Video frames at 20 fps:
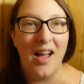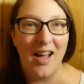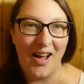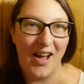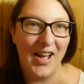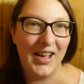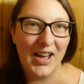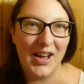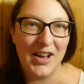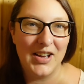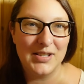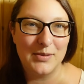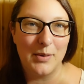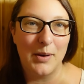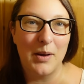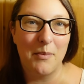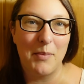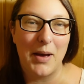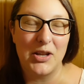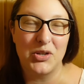Hi guys,
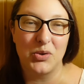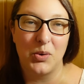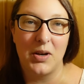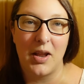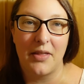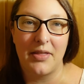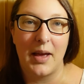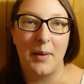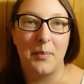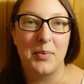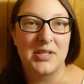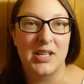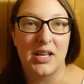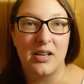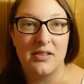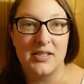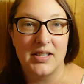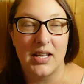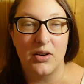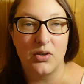welcome back to another episode
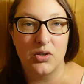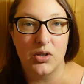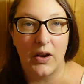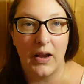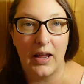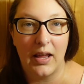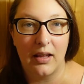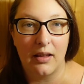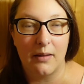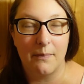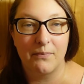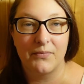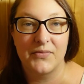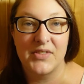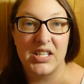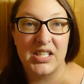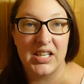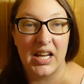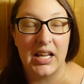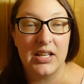of Sin and Tonic.
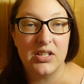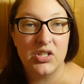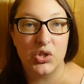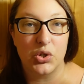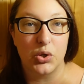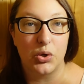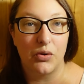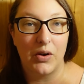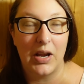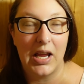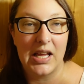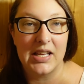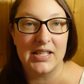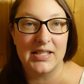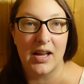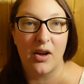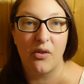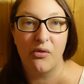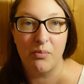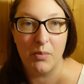Today's story is
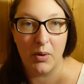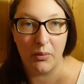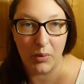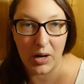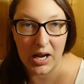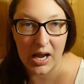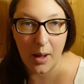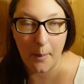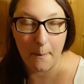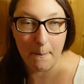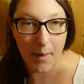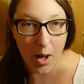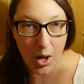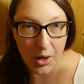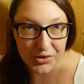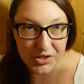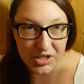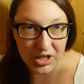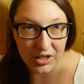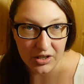that of Maria
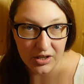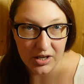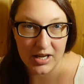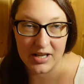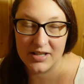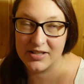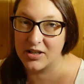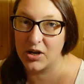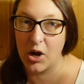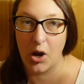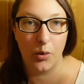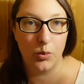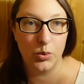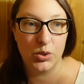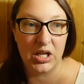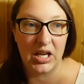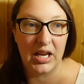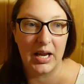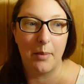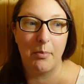Marten. It's an
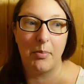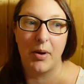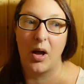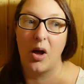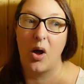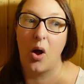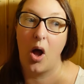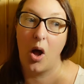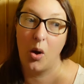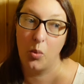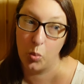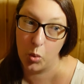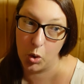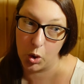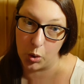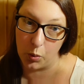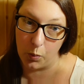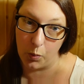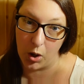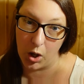oldie, but a
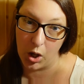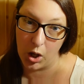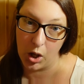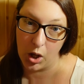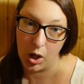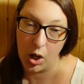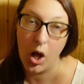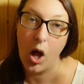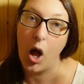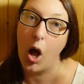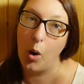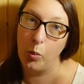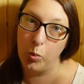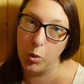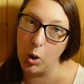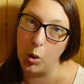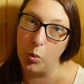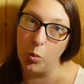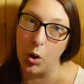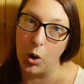wool. A
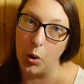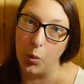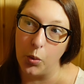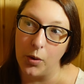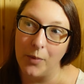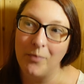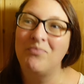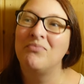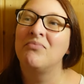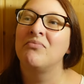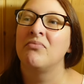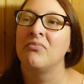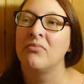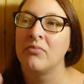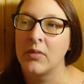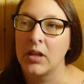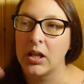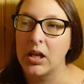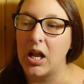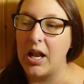wool wool.
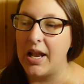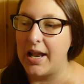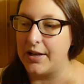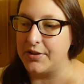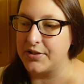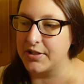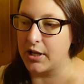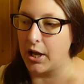Let's